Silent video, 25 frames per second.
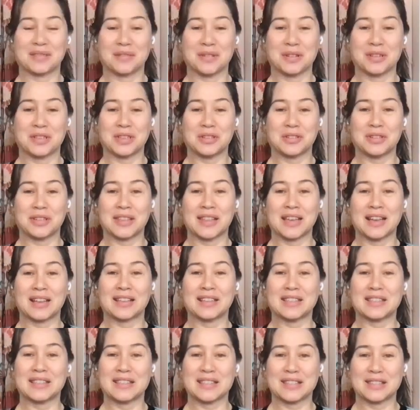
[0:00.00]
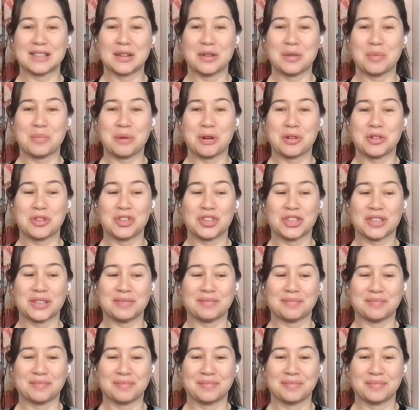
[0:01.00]
We're doing that in slow
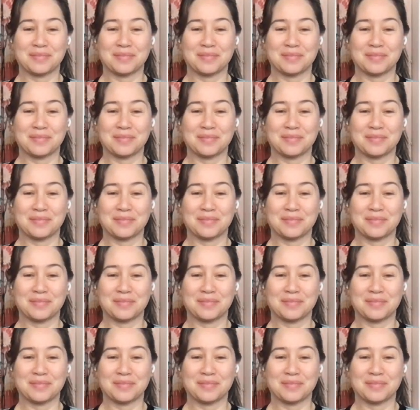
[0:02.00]
motion.